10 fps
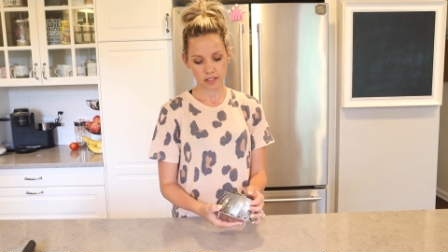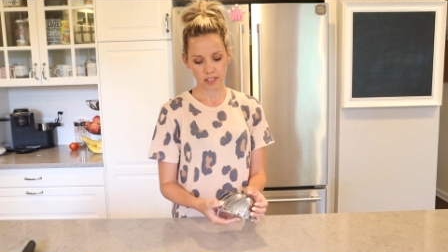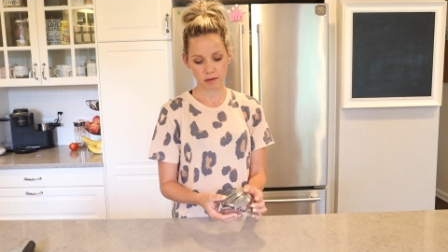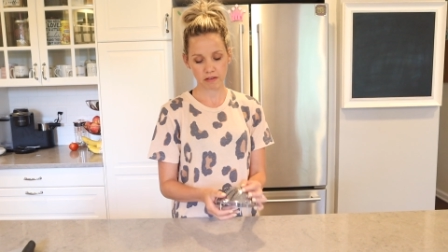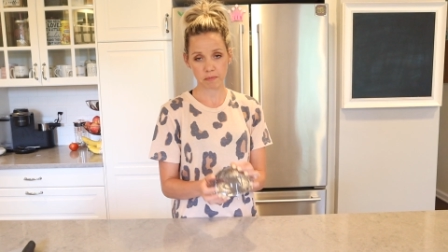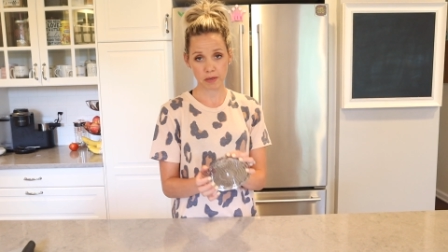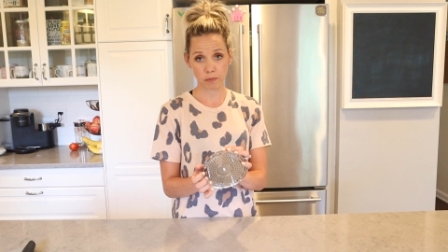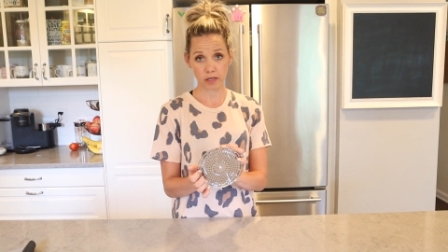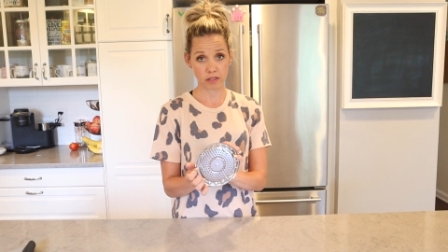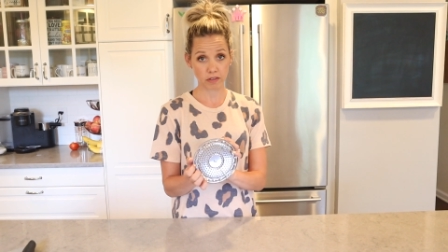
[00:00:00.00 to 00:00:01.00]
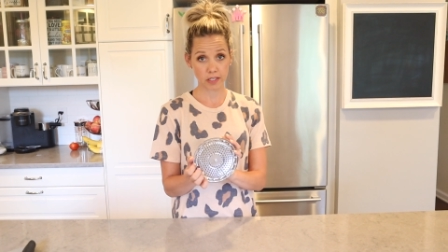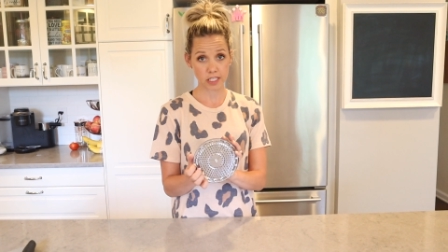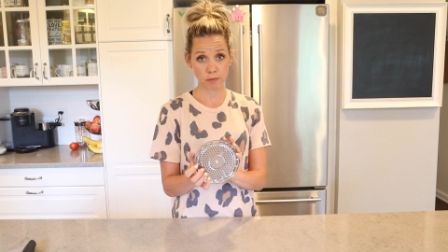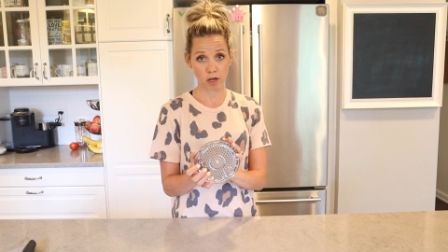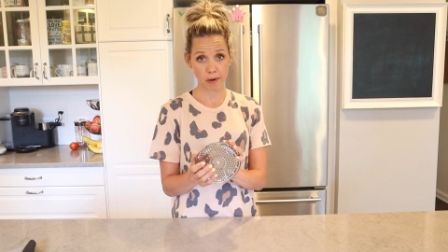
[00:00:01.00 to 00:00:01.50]
It can even be one of the really
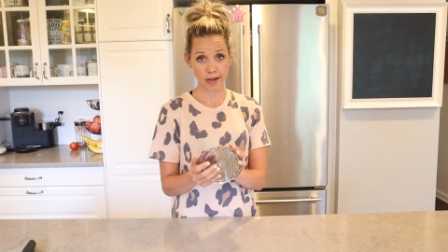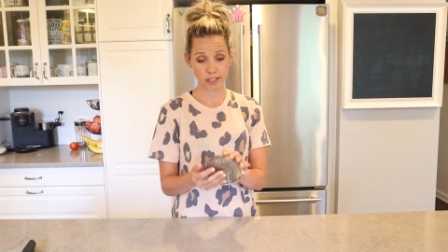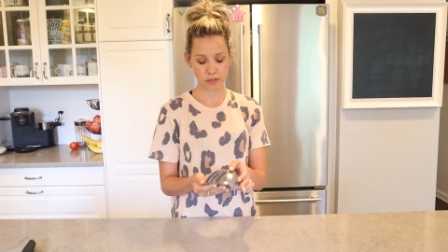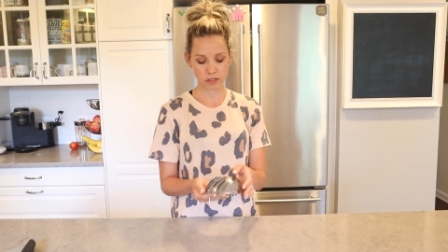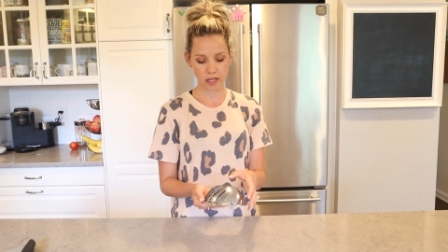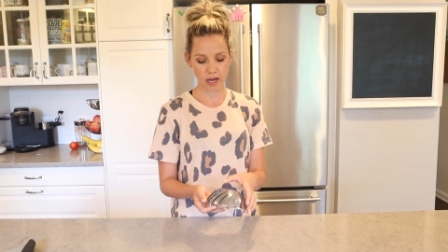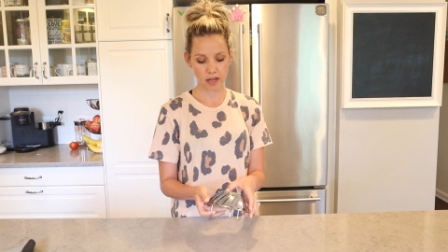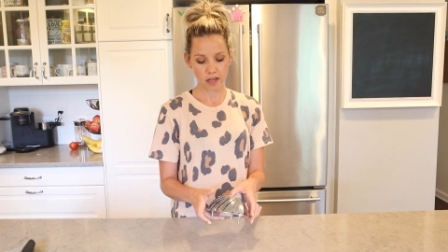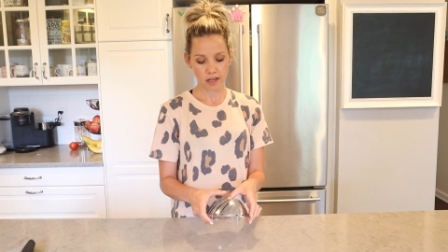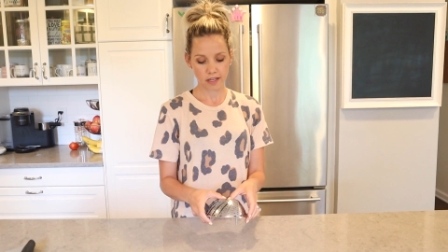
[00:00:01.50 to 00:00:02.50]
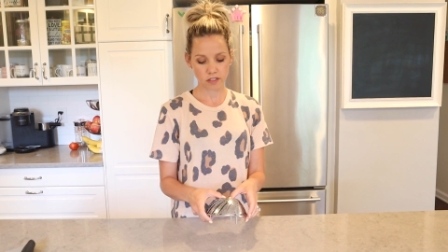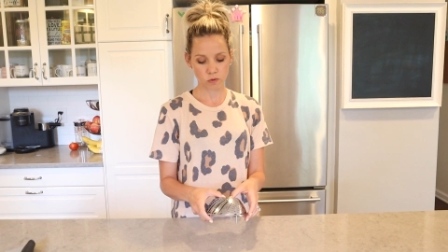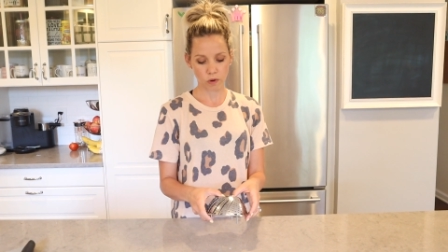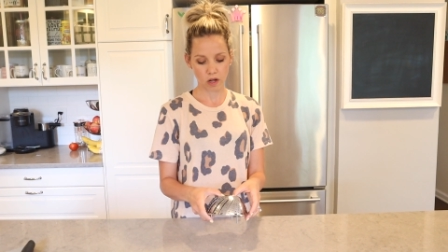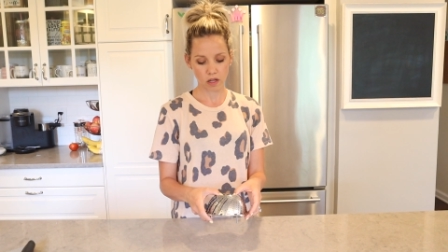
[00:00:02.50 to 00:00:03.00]
small pots, we do that as
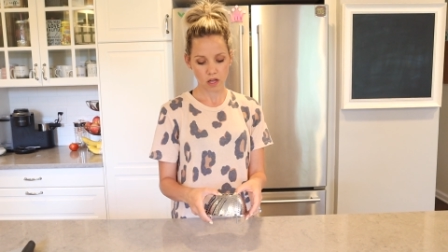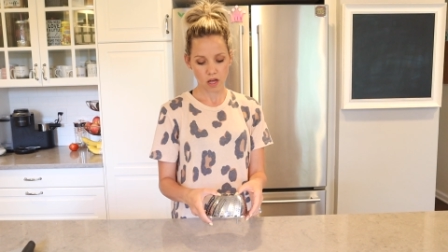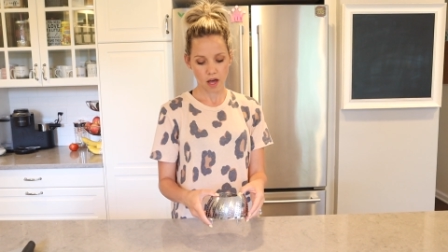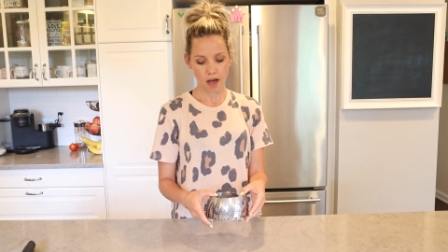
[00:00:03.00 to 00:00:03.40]
well.